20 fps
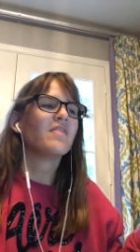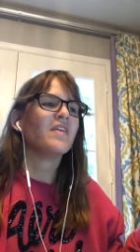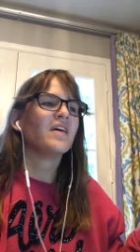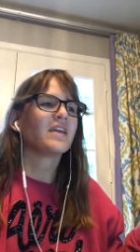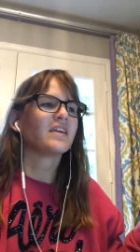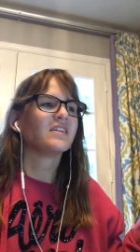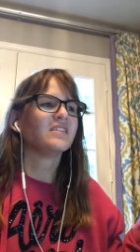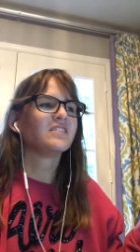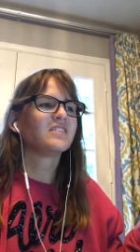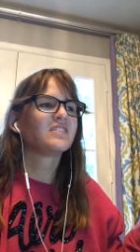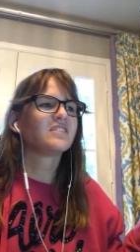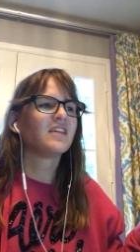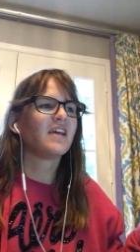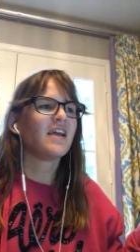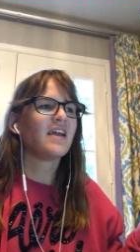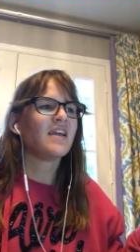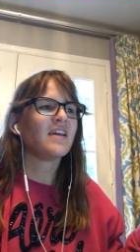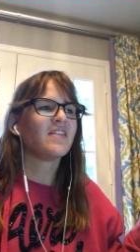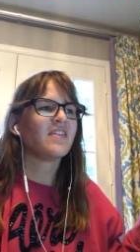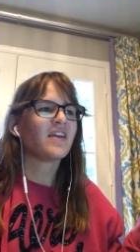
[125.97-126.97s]
They can
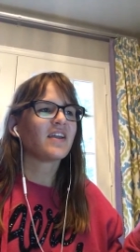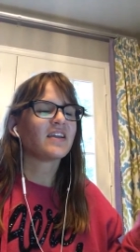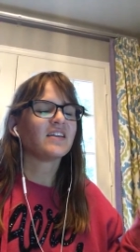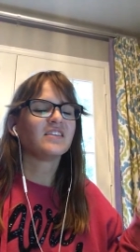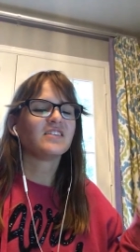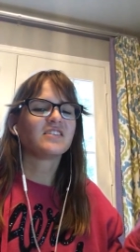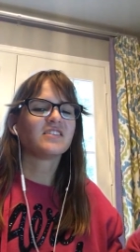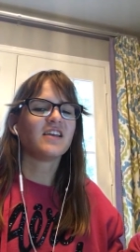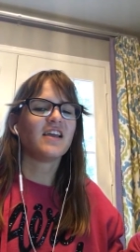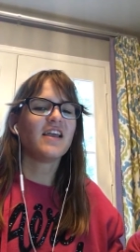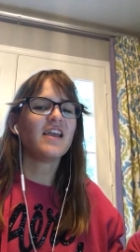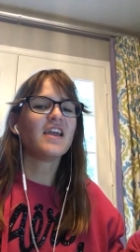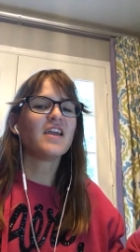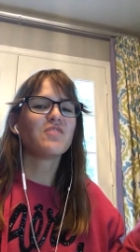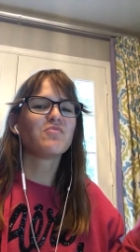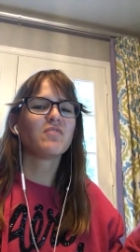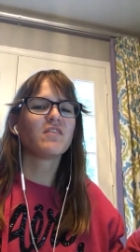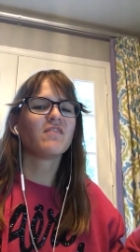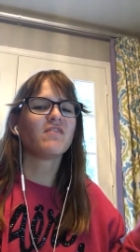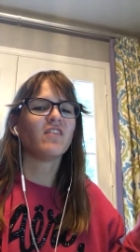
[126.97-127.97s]
say, they can
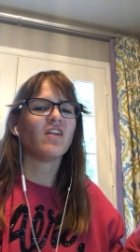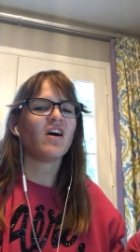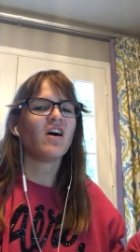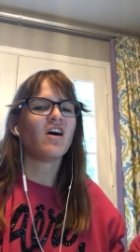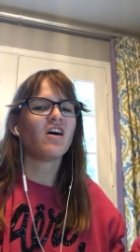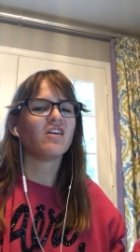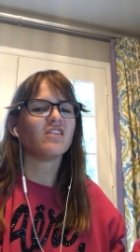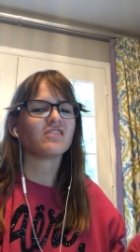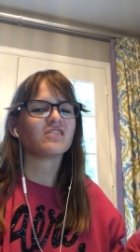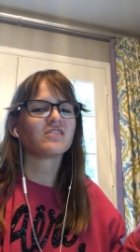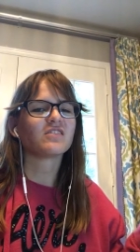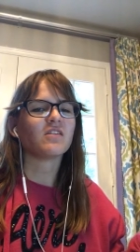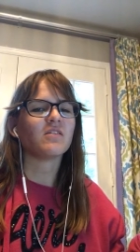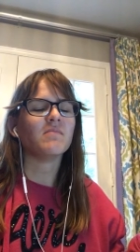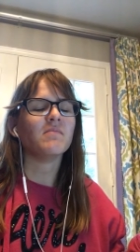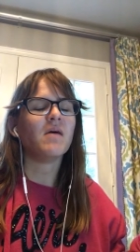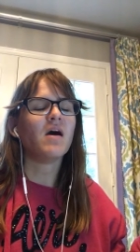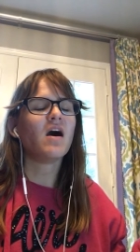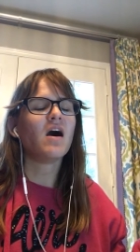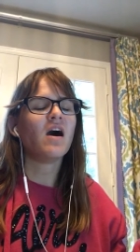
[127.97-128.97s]
say we've lost
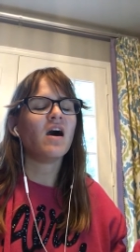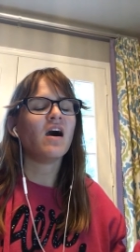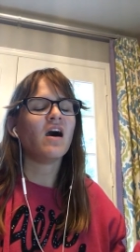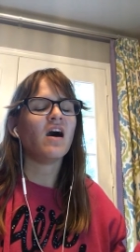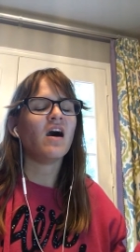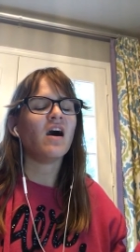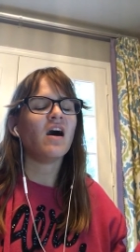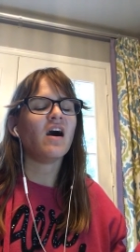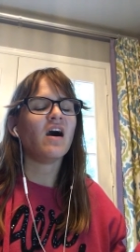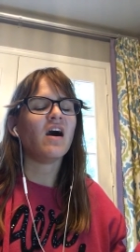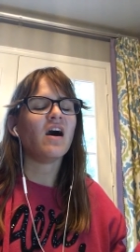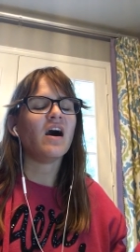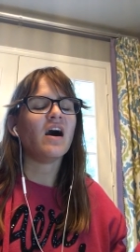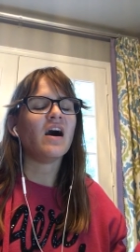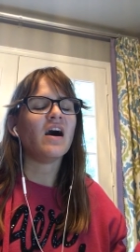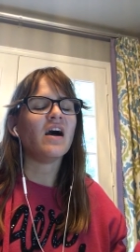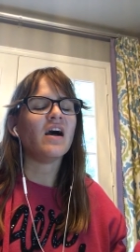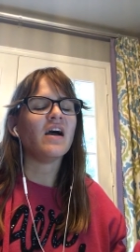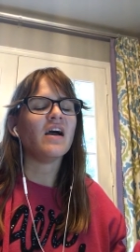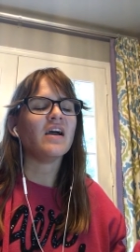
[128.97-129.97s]
our
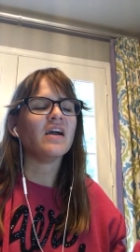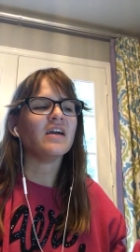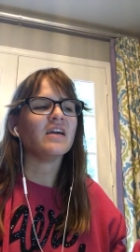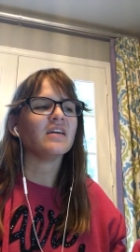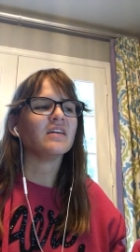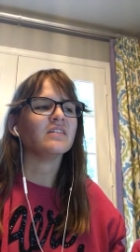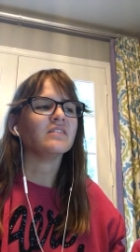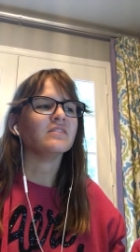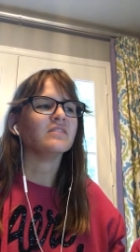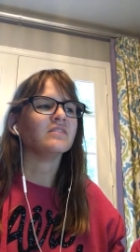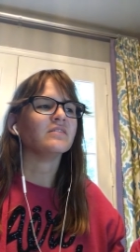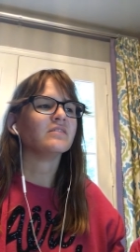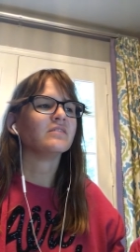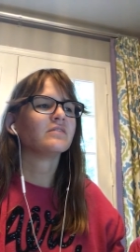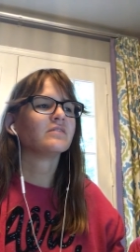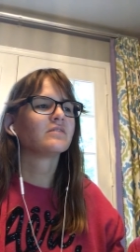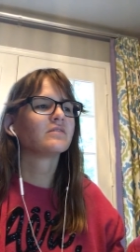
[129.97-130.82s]
mind.